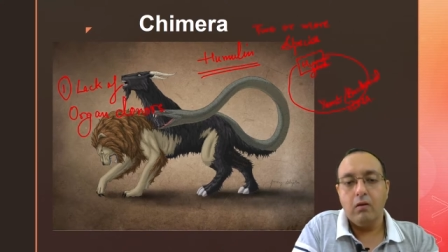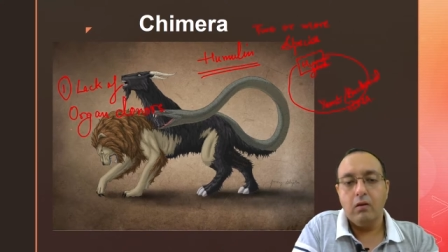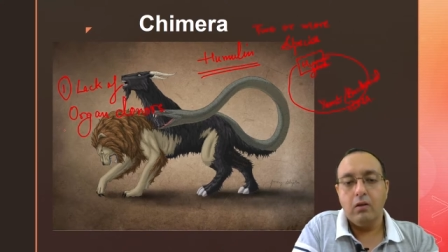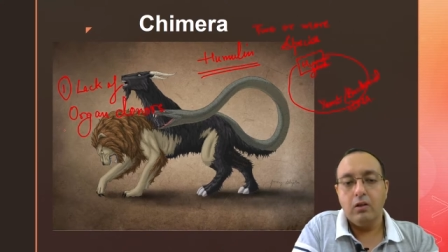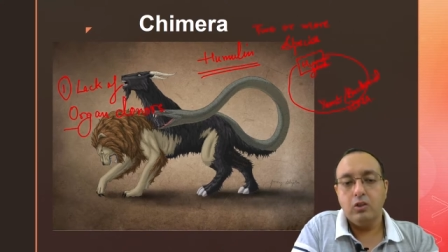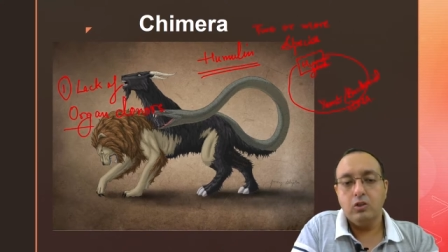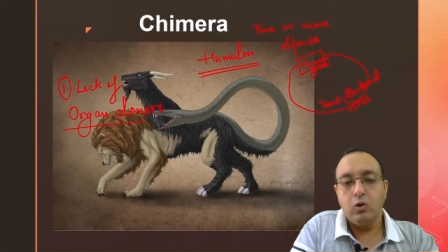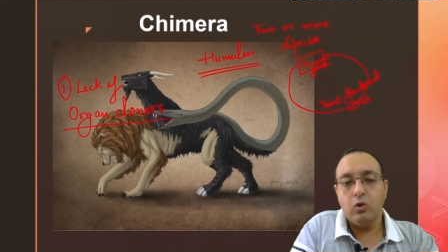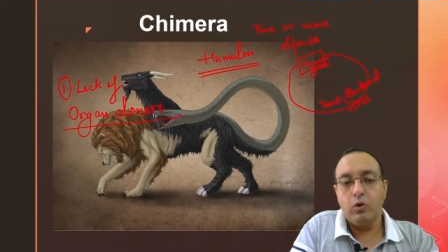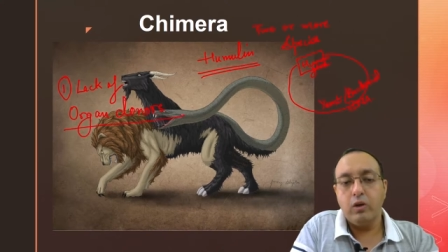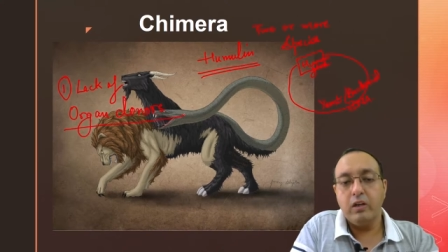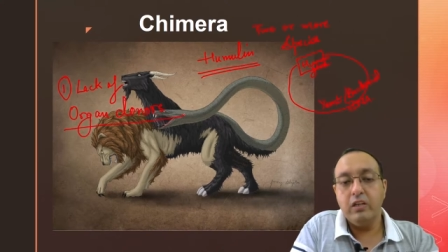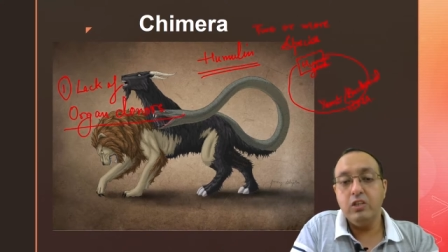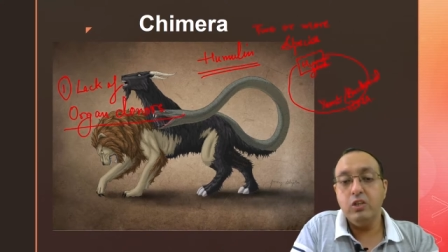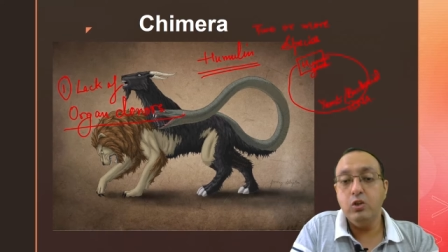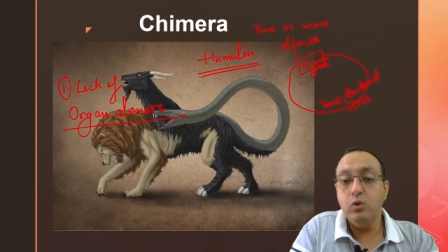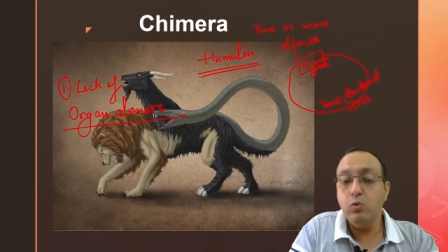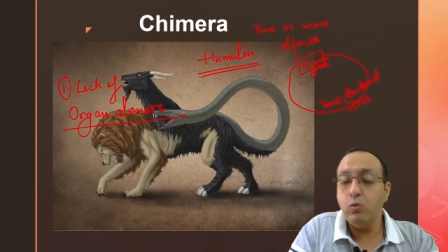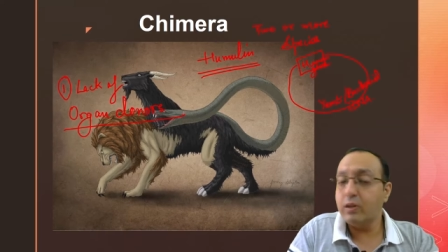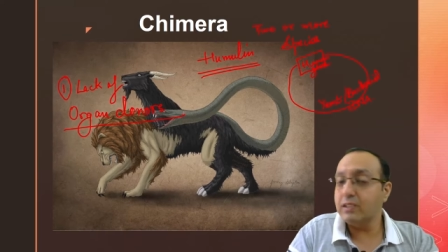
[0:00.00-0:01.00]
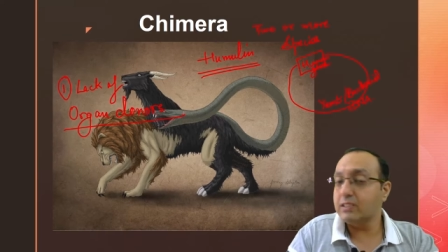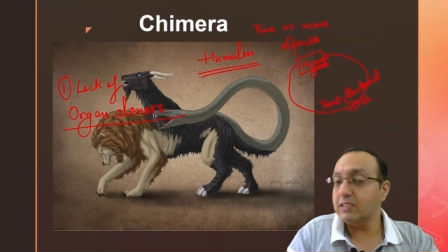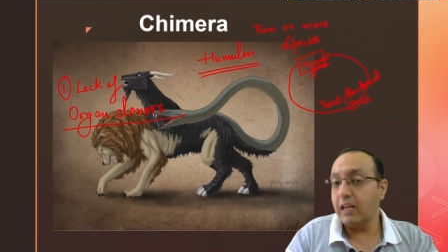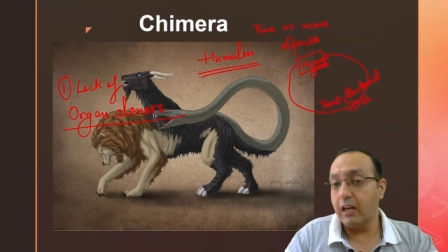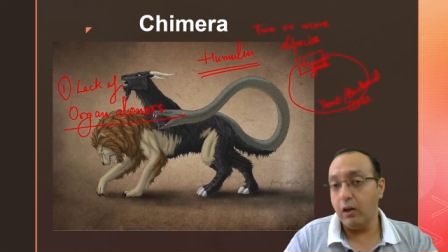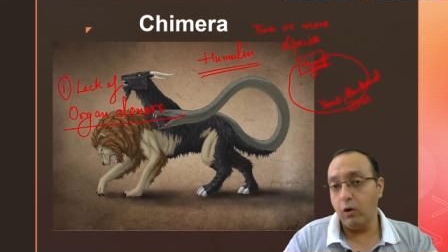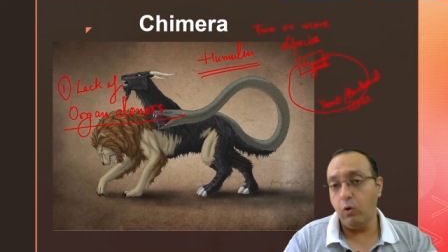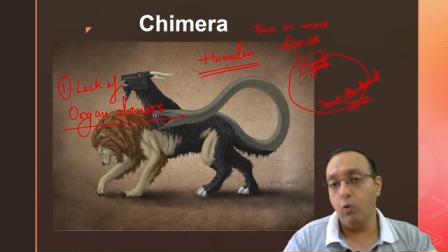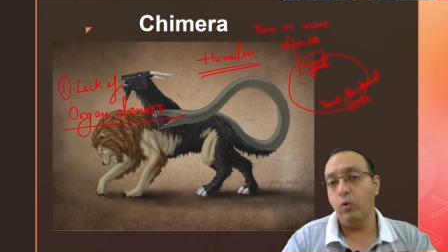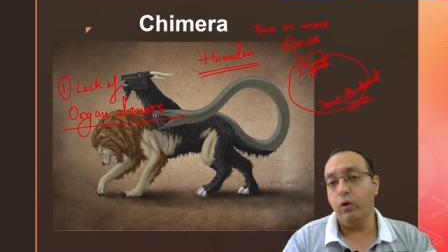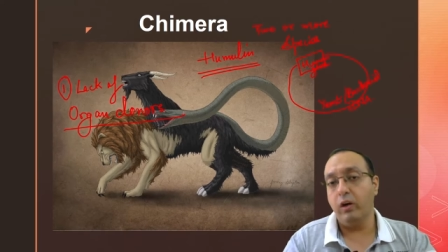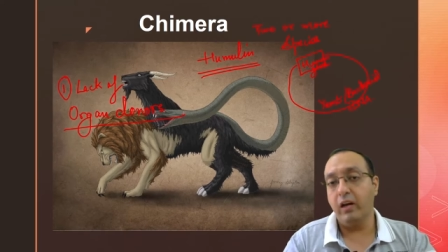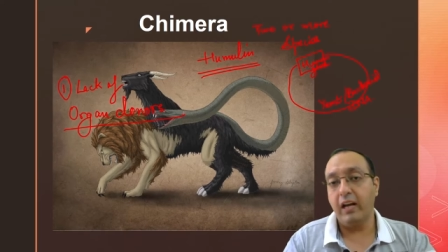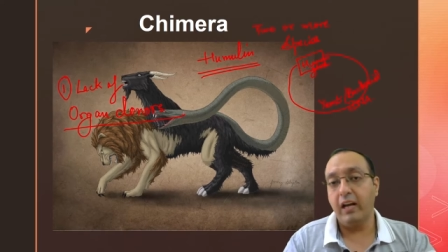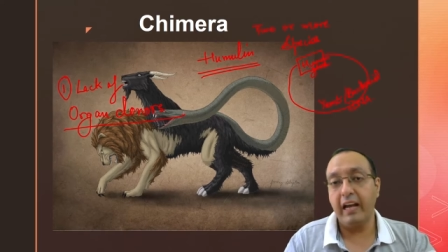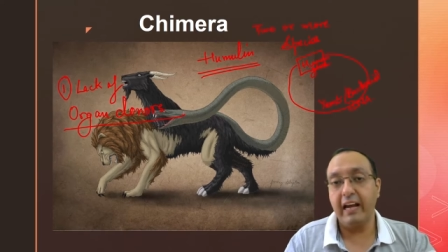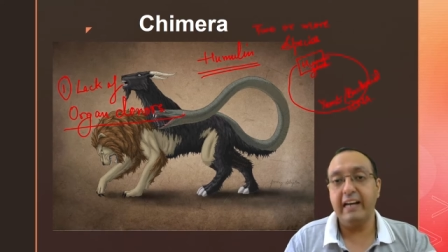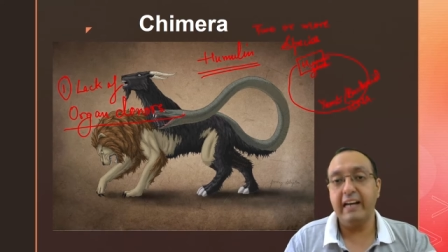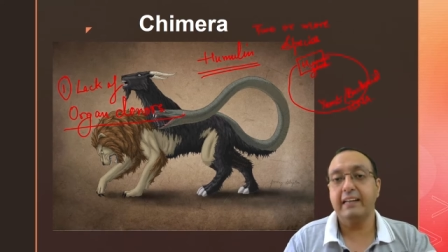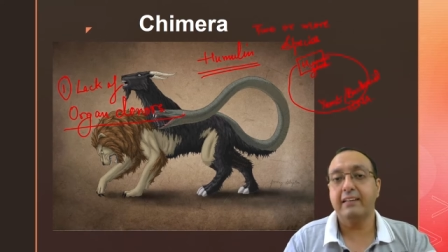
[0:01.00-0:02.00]
So in US alone,
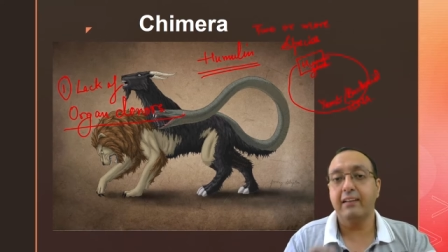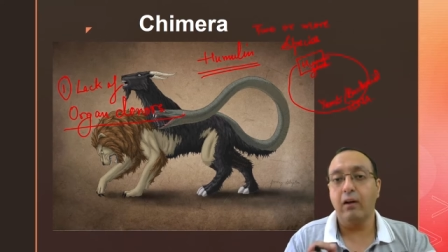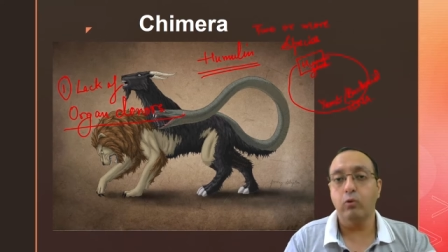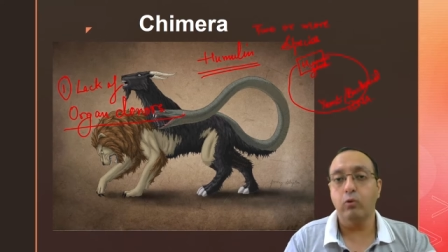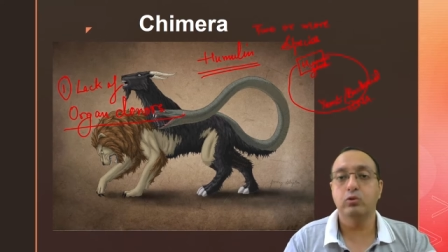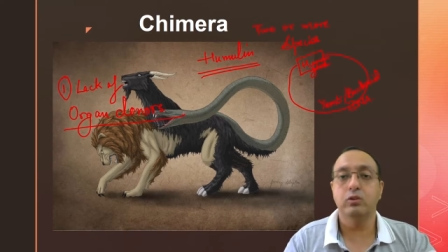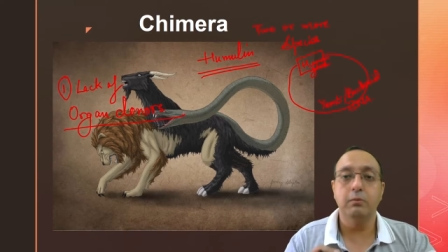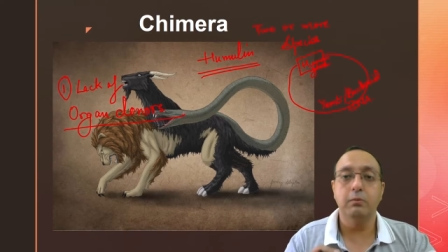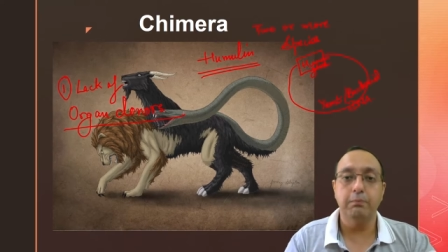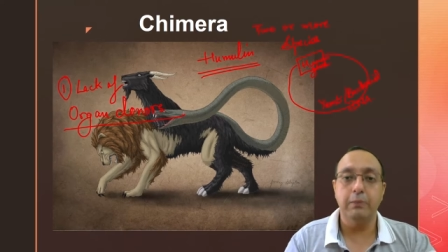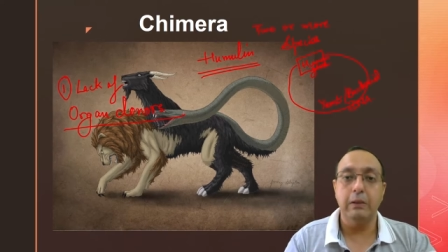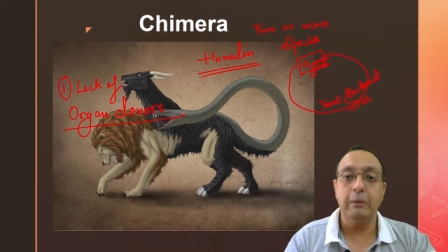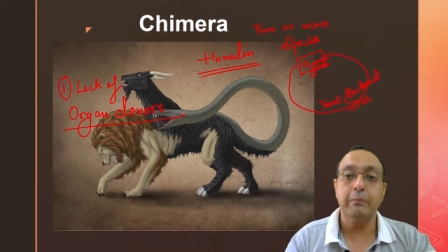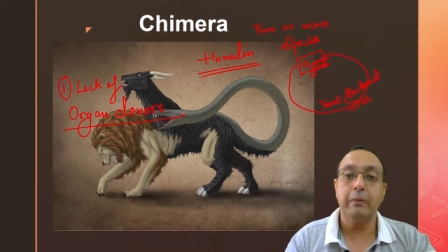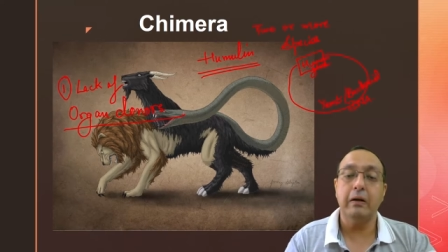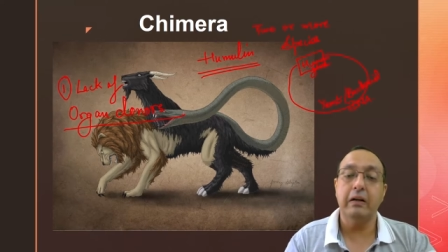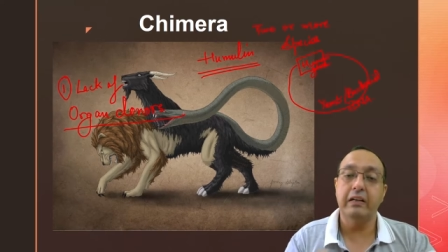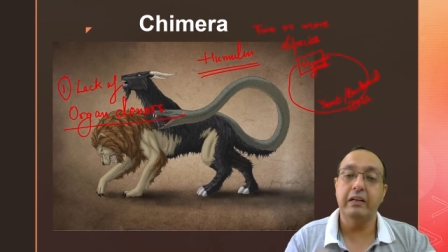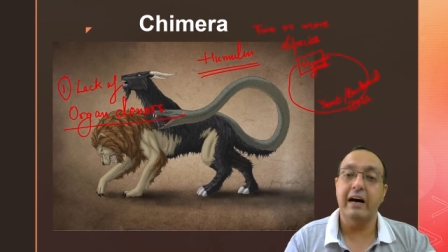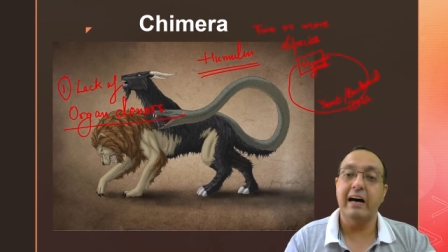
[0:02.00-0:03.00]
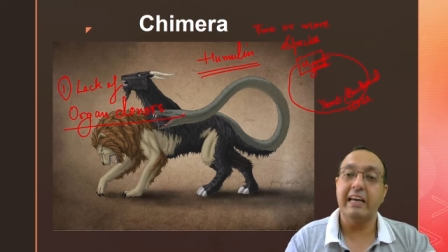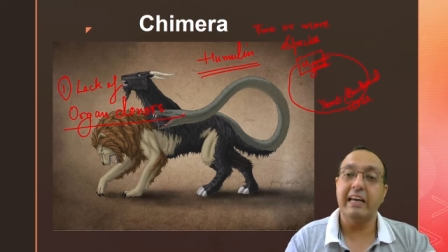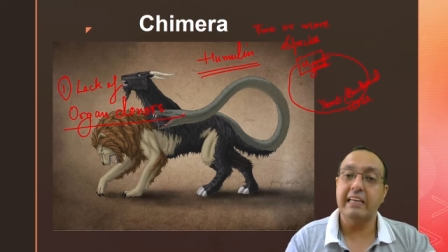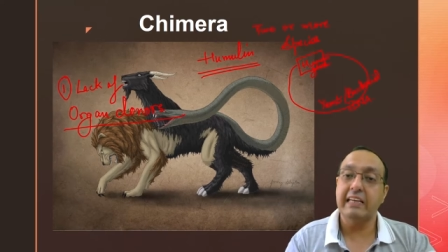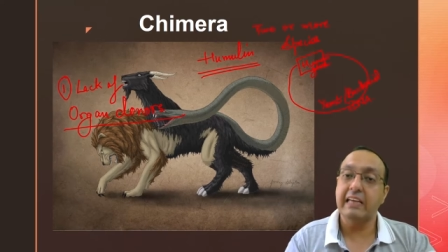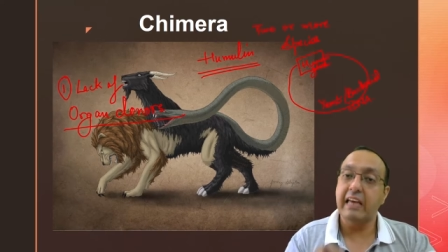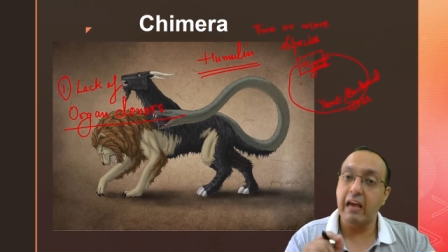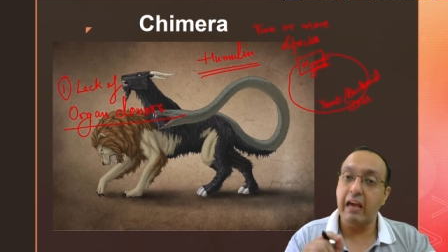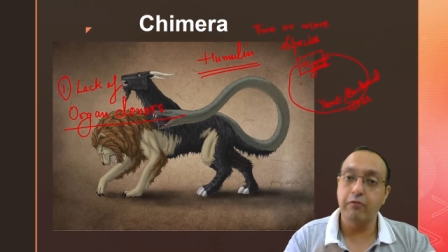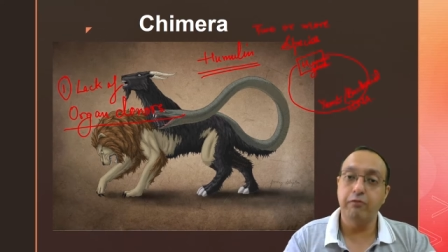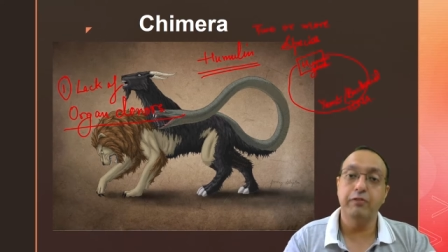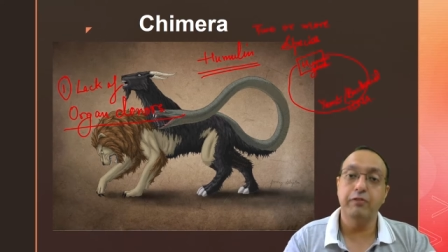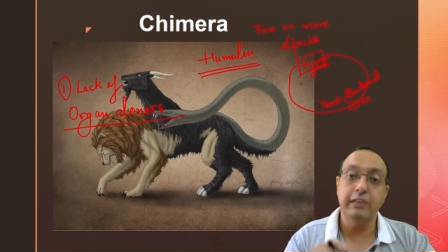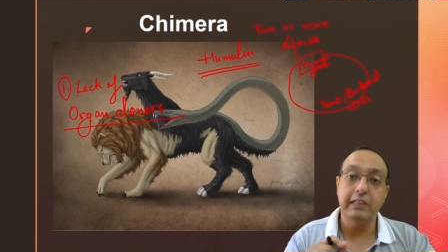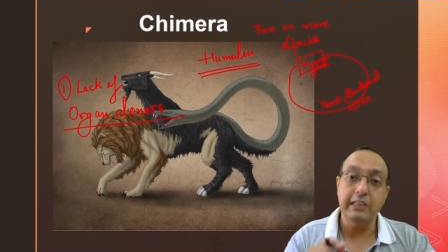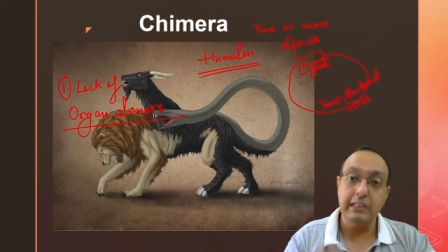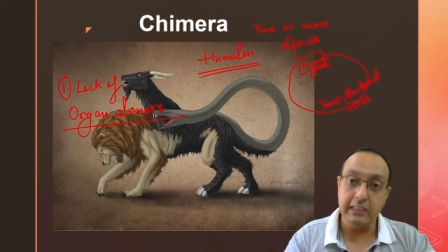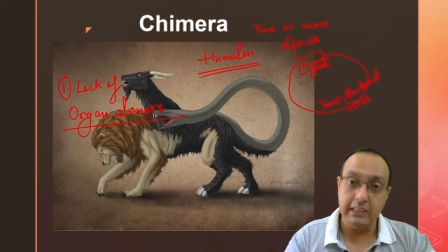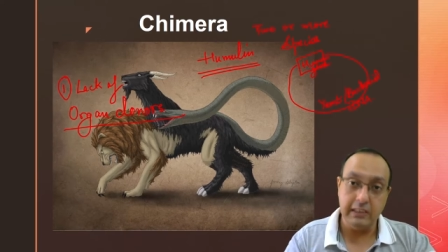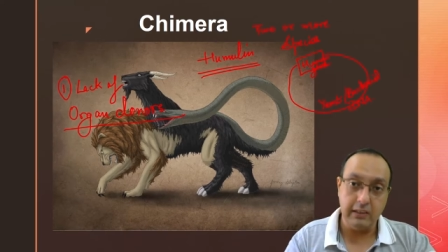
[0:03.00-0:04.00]
8,000 people die every
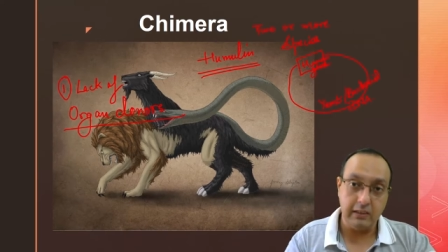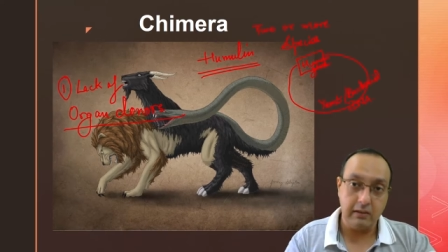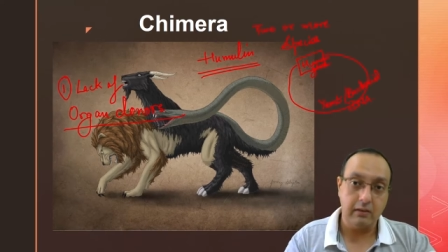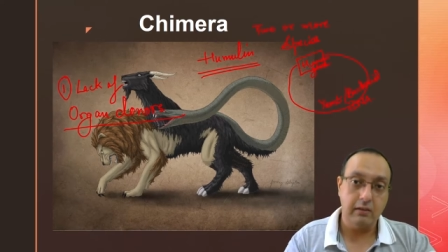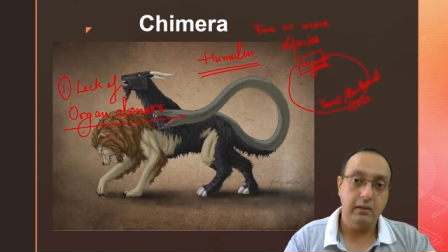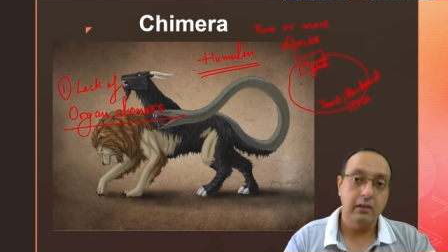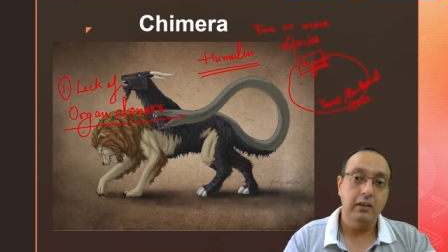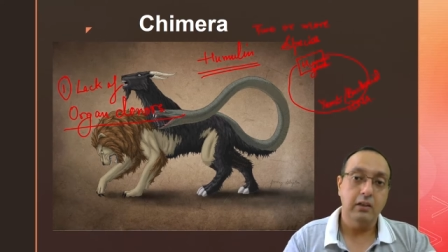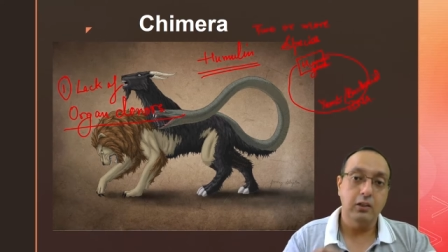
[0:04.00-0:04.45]
year